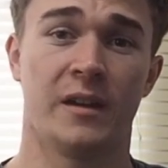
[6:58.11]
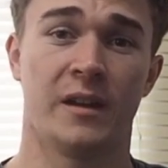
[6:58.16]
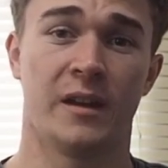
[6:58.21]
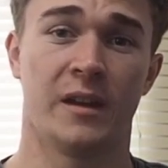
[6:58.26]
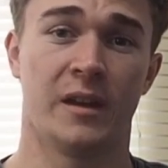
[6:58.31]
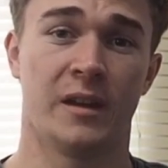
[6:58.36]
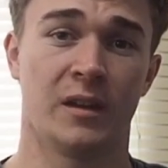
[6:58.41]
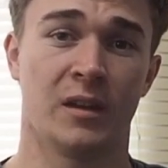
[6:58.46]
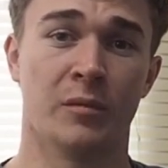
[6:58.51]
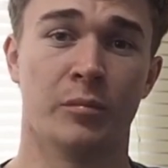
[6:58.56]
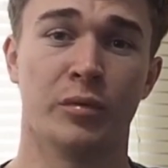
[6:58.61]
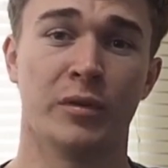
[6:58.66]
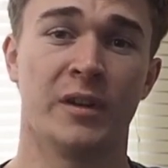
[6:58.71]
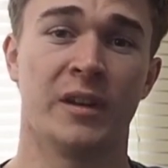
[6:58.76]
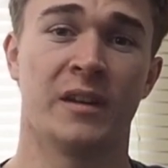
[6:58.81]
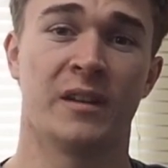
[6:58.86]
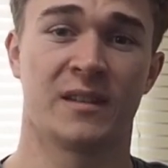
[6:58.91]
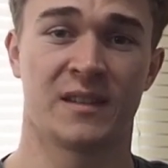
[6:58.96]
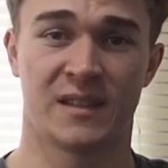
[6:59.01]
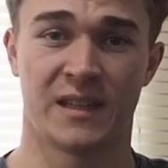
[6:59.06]
and
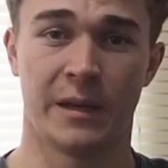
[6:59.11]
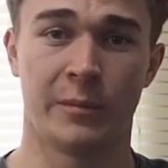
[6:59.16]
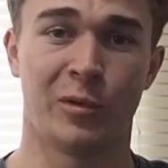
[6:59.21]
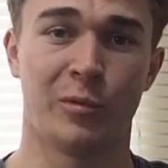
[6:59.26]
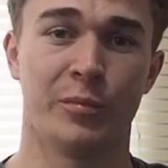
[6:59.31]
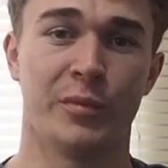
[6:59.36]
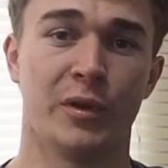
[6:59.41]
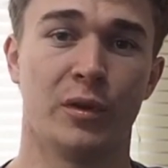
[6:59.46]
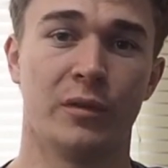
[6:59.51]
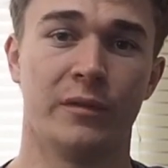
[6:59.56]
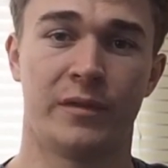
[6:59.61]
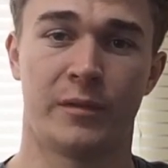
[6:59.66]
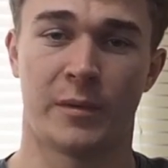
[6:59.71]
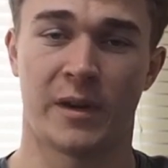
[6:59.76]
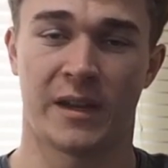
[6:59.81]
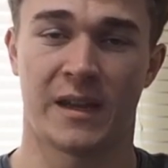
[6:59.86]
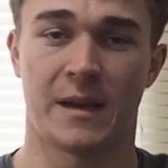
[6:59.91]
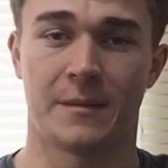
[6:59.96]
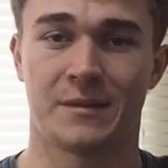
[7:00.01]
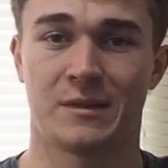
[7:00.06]
completing a stable build for my
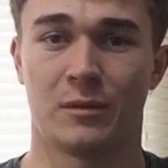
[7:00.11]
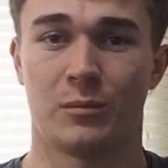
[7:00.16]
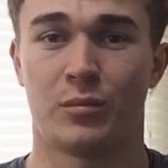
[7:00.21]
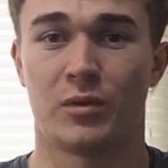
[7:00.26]
capstone